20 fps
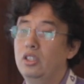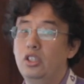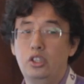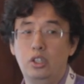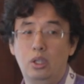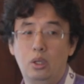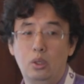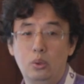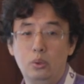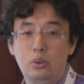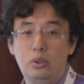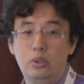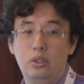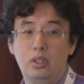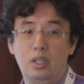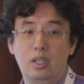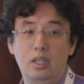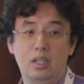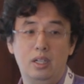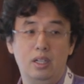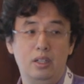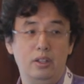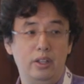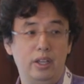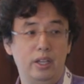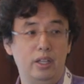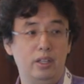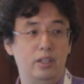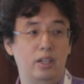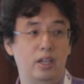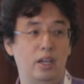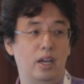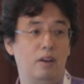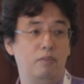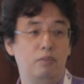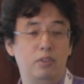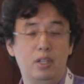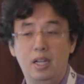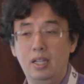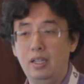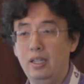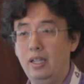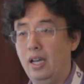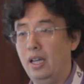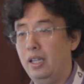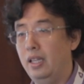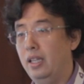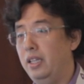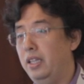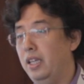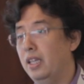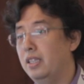shows they have done that